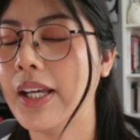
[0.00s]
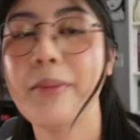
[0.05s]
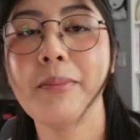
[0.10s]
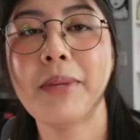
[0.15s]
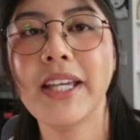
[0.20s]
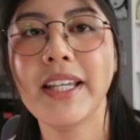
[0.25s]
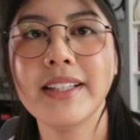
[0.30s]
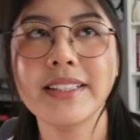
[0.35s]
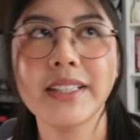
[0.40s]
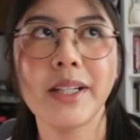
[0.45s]
and
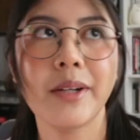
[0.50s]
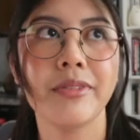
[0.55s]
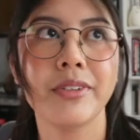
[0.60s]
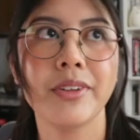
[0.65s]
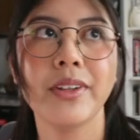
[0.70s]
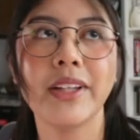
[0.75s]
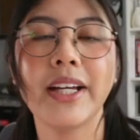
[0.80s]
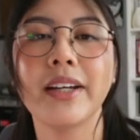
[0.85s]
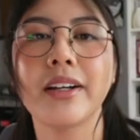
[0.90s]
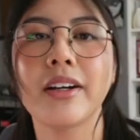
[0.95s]
making time for
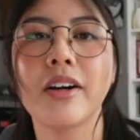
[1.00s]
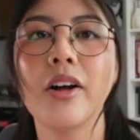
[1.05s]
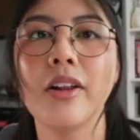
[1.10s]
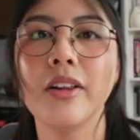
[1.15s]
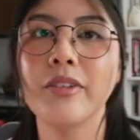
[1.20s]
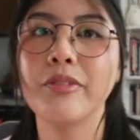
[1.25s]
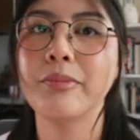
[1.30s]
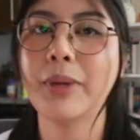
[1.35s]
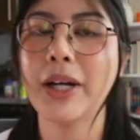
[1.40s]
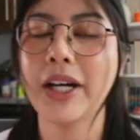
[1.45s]
like all
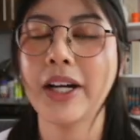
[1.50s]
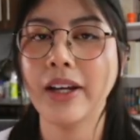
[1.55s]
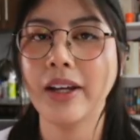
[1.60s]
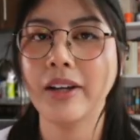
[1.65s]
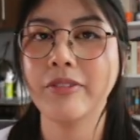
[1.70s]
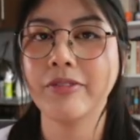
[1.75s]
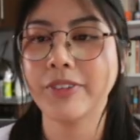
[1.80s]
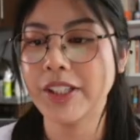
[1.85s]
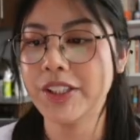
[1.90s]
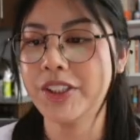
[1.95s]
of my
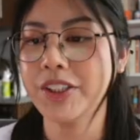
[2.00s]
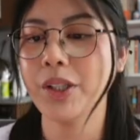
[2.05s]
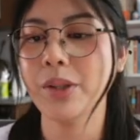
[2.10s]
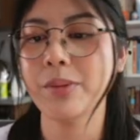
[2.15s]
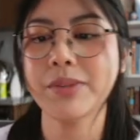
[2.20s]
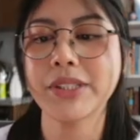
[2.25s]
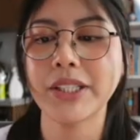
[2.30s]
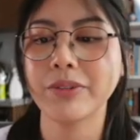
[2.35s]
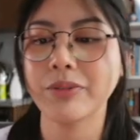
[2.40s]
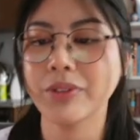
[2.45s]

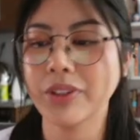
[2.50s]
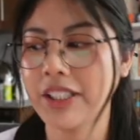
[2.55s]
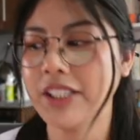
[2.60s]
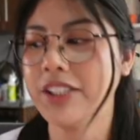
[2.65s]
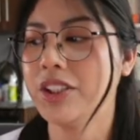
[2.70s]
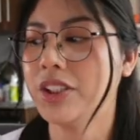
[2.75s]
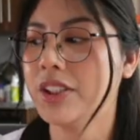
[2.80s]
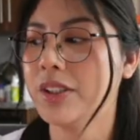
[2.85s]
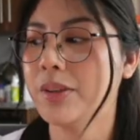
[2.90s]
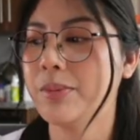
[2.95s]
friendships and
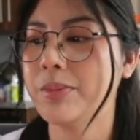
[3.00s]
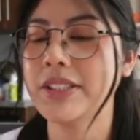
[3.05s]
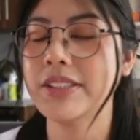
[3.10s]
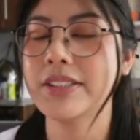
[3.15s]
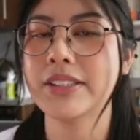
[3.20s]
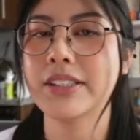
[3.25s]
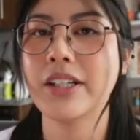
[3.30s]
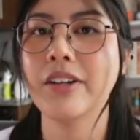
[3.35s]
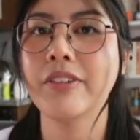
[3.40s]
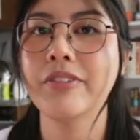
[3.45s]
relationships and
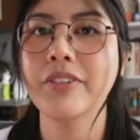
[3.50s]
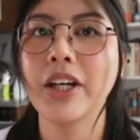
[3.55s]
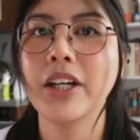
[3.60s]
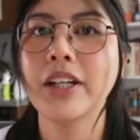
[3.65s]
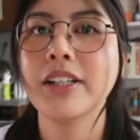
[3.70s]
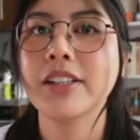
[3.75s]
stuff.